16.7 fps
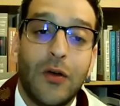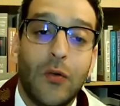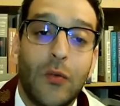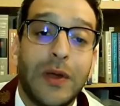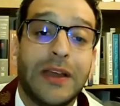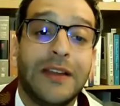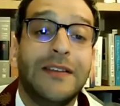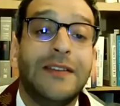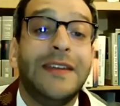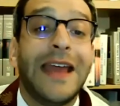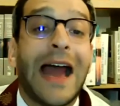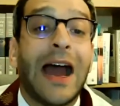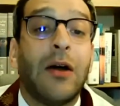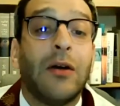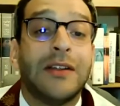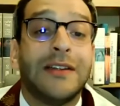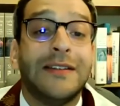We can see
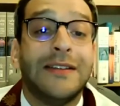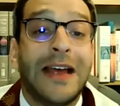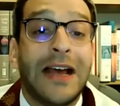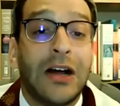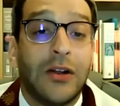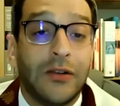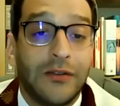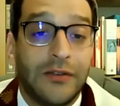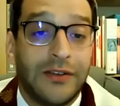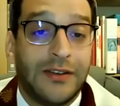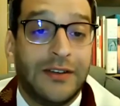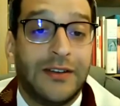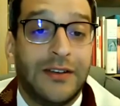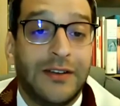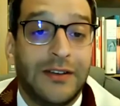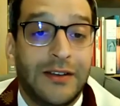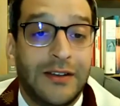ourselves
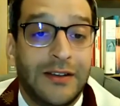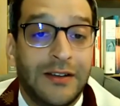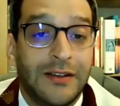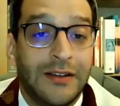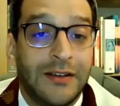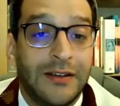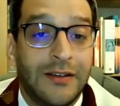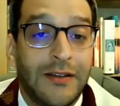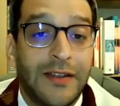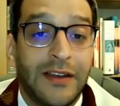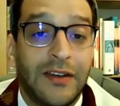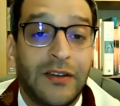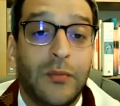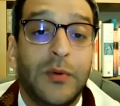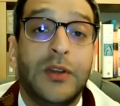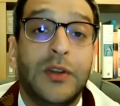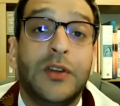that
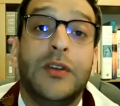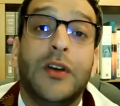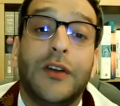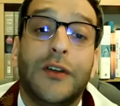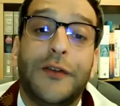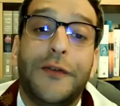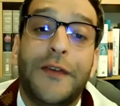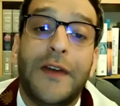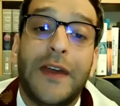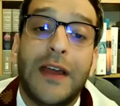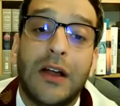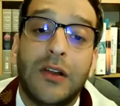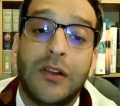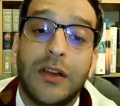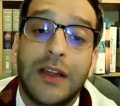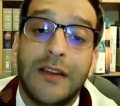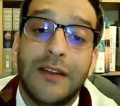we do not
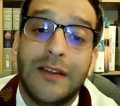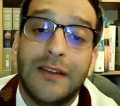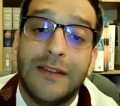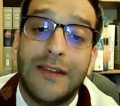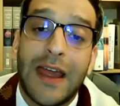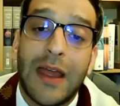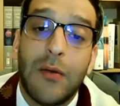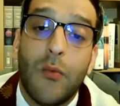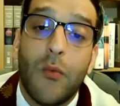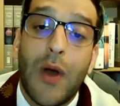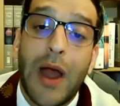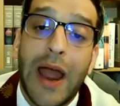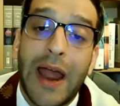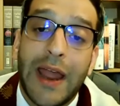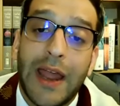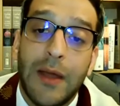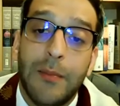feel in the same
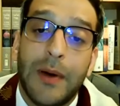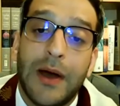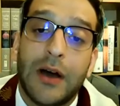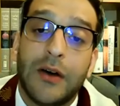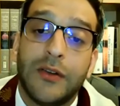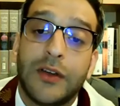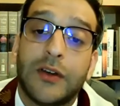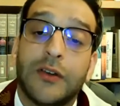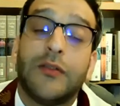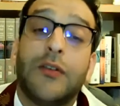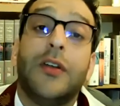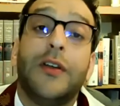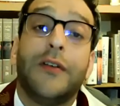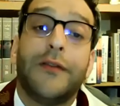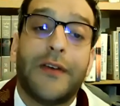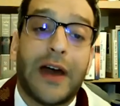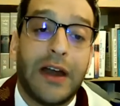way about
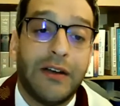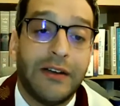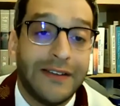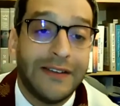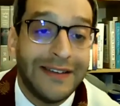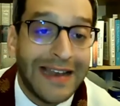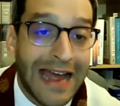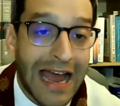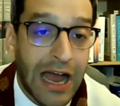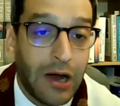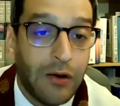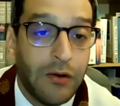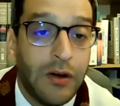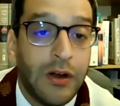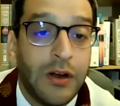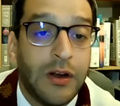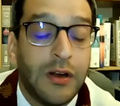coronavirus now
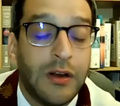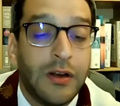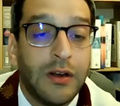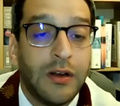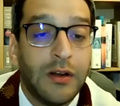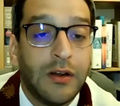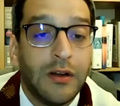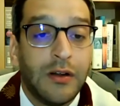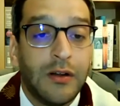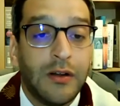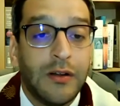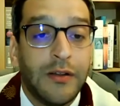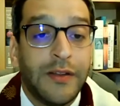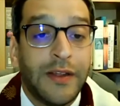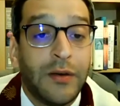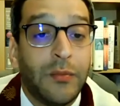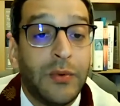
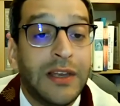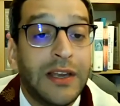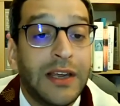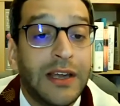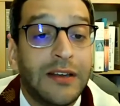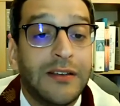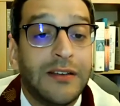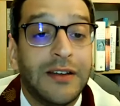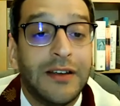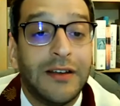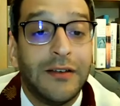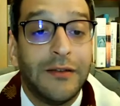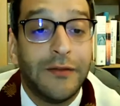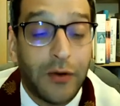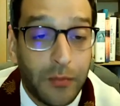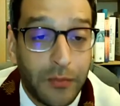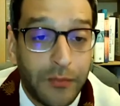than we did
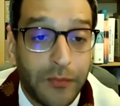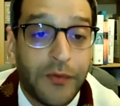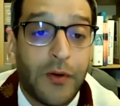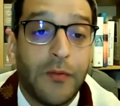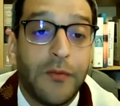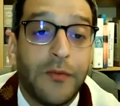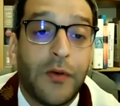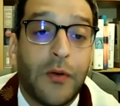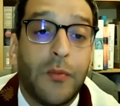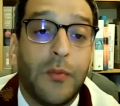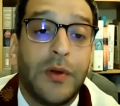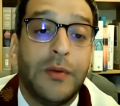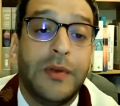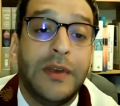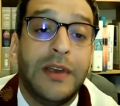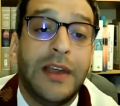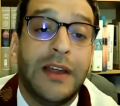from when
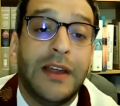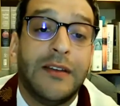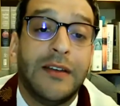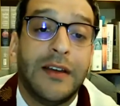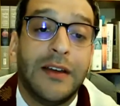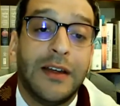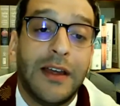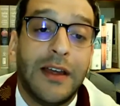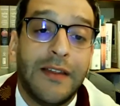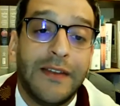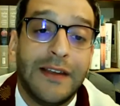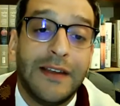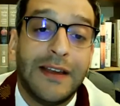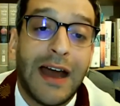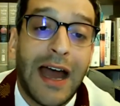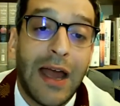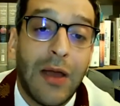we did in the
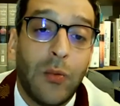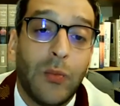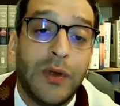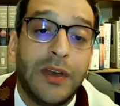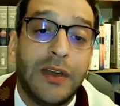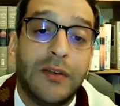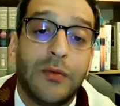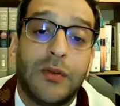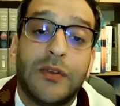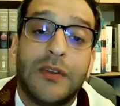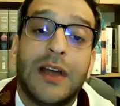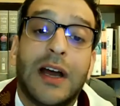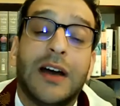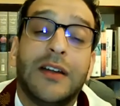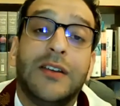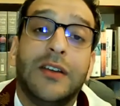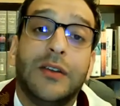time when it all
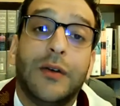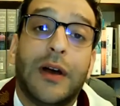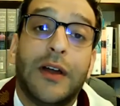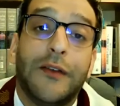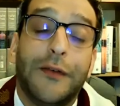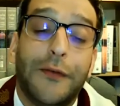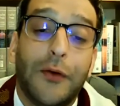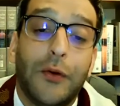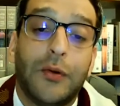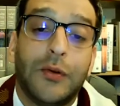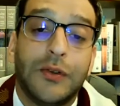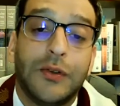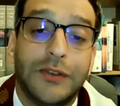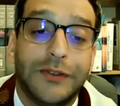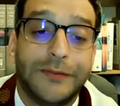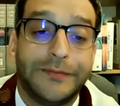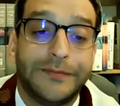started to unfold.